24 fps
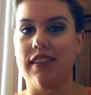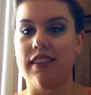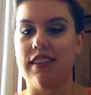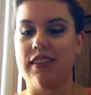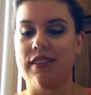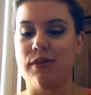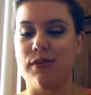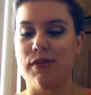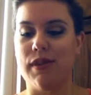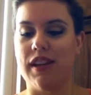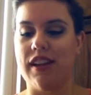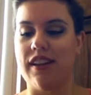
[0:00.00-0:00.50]

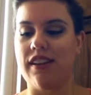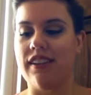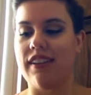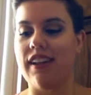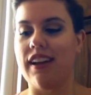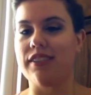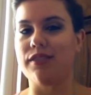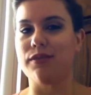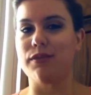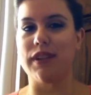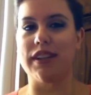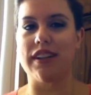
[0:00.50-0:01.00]
this week.
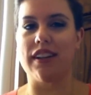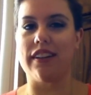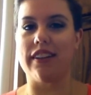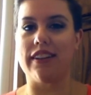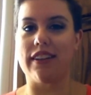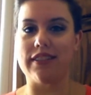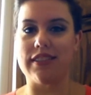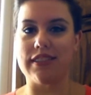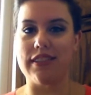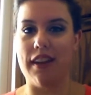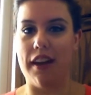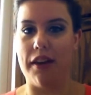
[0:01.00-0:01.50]
Last week I
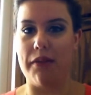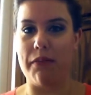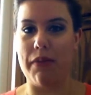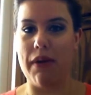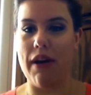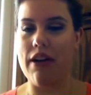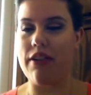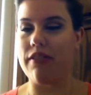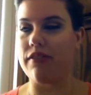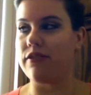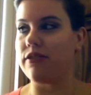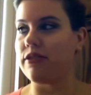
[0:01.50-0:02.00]
lost 9
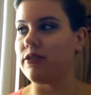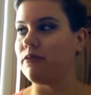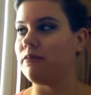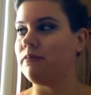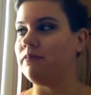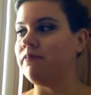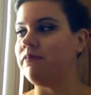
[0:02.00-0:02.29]
pounds.